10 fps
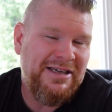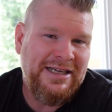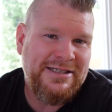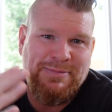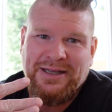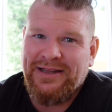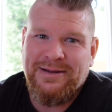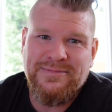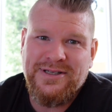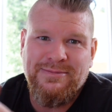expect
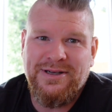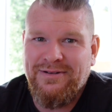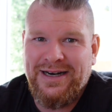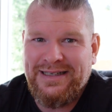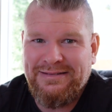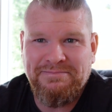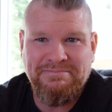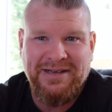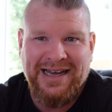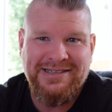them to be
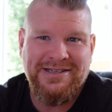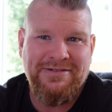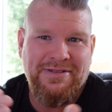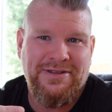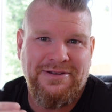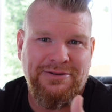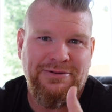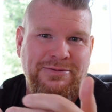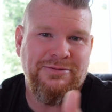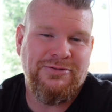running 18th
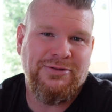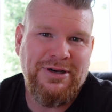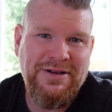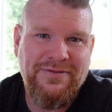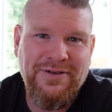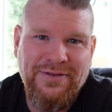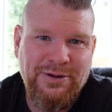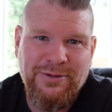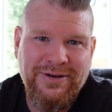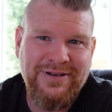to 25th
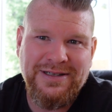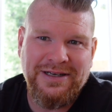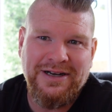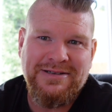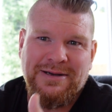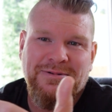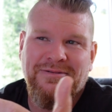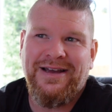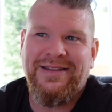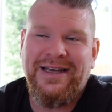or whatever, somewhere
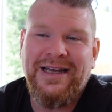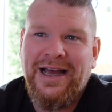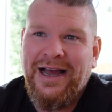around there.